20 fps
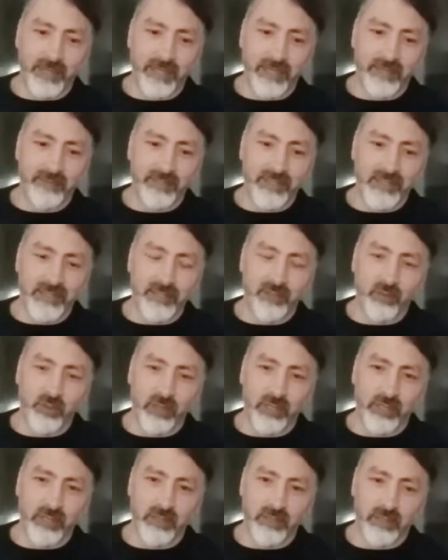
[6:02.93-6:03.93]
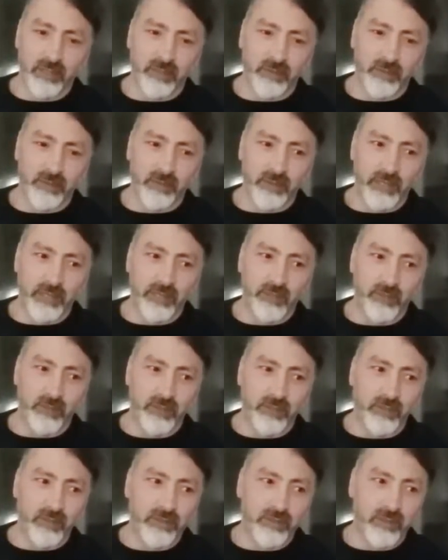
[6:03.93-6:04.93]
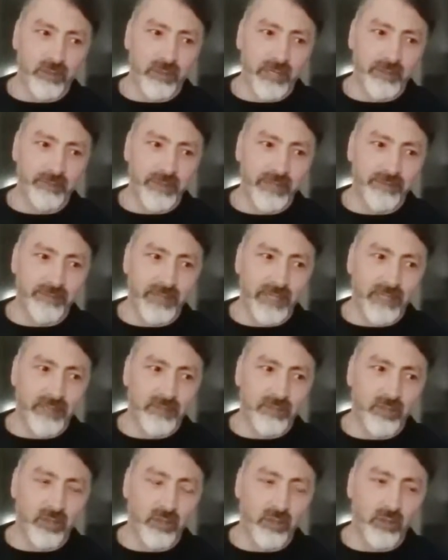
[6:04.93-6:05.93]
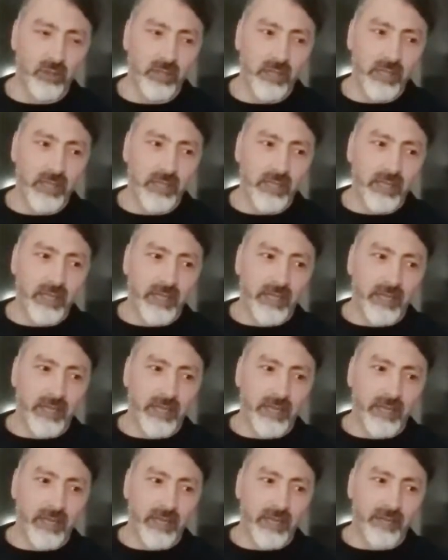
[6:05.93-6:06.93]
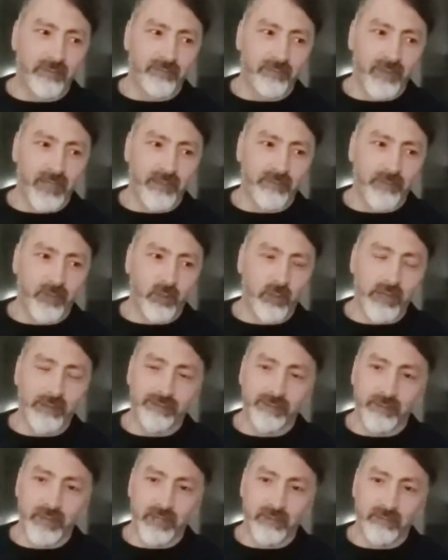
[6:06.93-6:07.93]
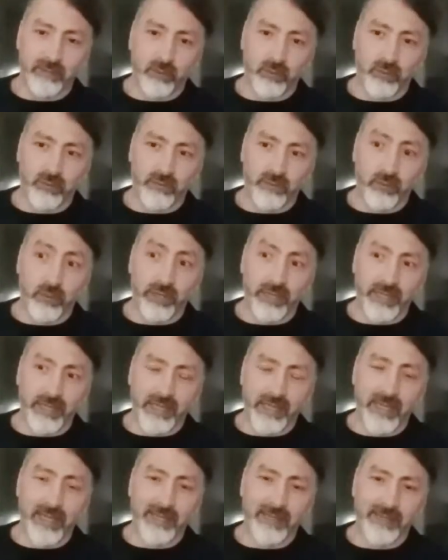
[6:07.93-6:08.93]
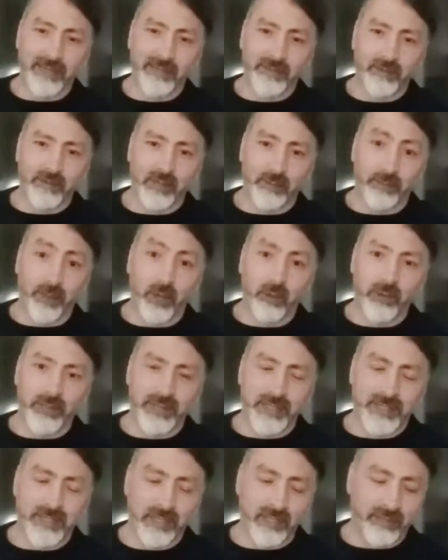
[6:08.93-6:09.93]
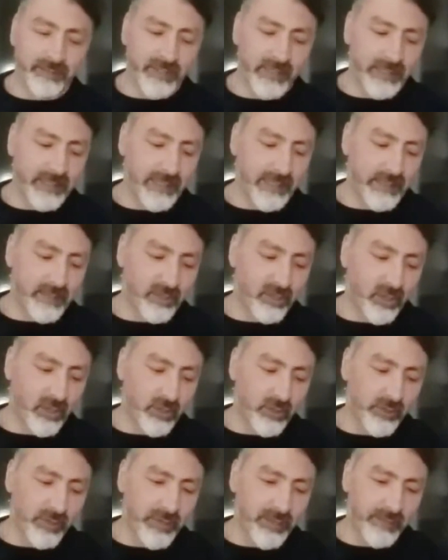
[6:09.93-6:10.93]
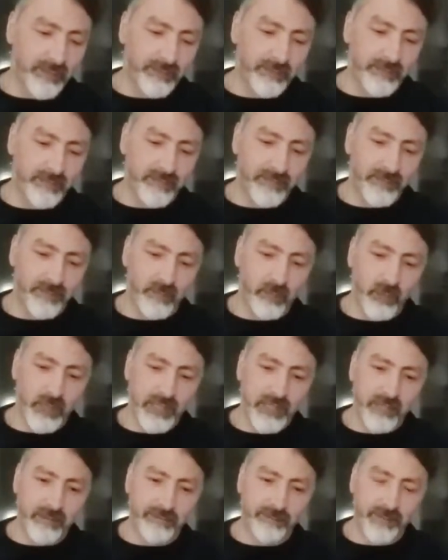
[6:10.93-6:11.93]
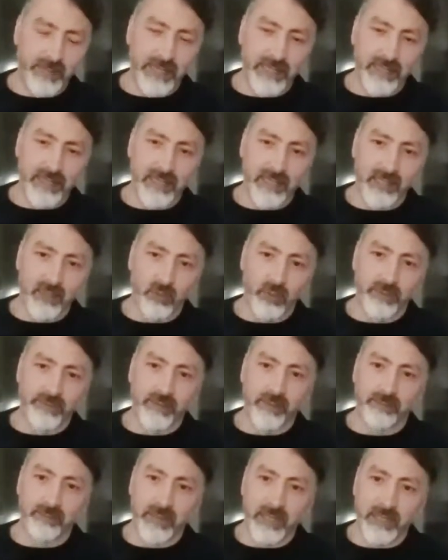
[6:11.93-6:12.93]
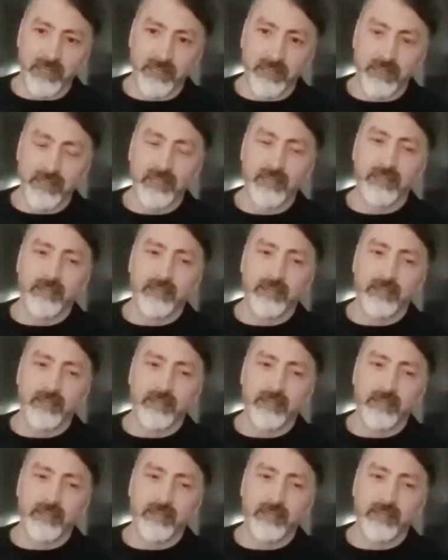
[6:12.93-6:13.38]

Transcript: my heritage, we use quite a bit of that, so I'm quite familiar with what it can, the potency of it. So where they've blended it with the mint,